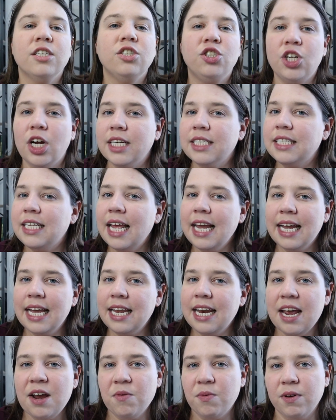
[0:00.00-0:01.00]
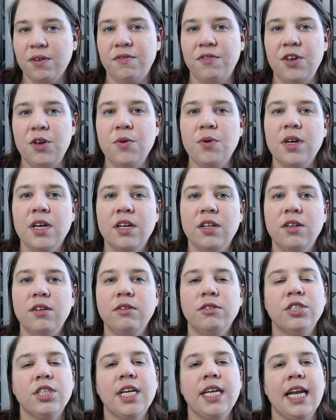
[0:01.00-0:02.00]
Just like in a review
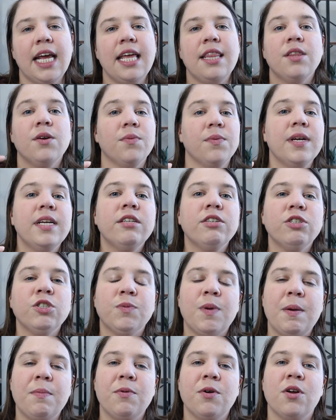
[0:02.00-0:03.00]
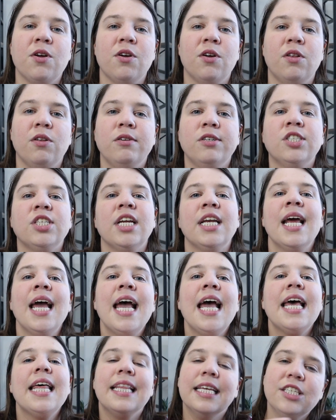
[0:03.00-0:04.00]
conclusion, in the research paper conclusion,
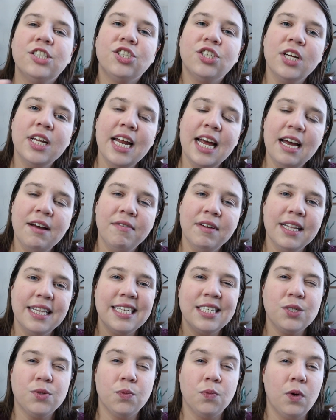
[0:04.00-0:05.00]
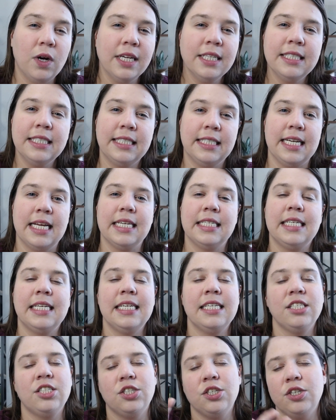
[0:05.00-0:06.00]
they should have at least one
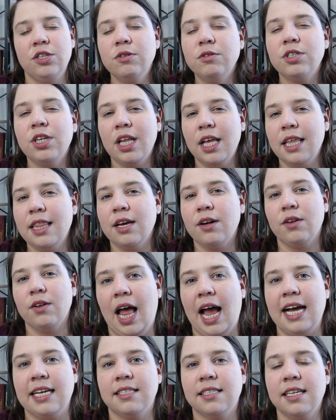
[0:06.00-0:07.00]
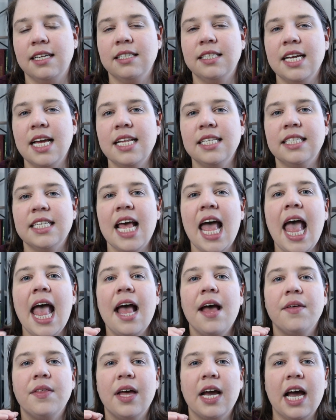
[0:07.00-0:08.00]
sentence, usually last sentence,
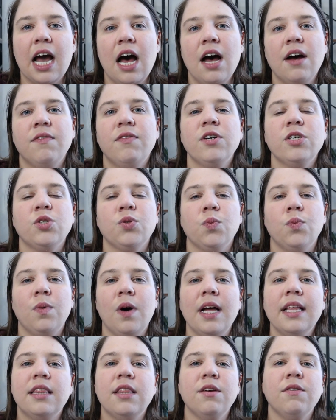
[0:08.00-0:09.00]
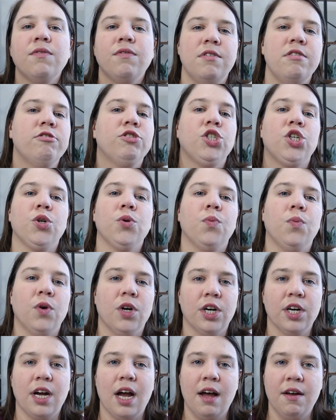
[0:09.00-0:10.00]
that covers what the future
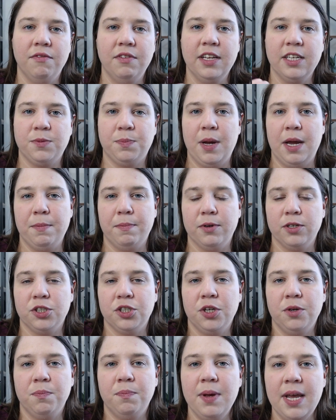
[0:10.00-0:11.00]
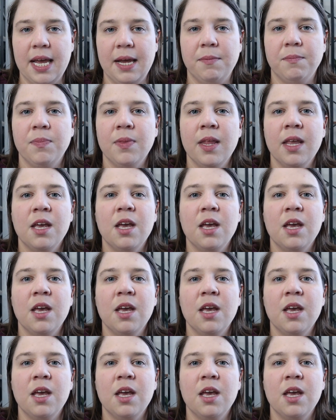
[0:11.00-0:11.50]
work of this paper should be.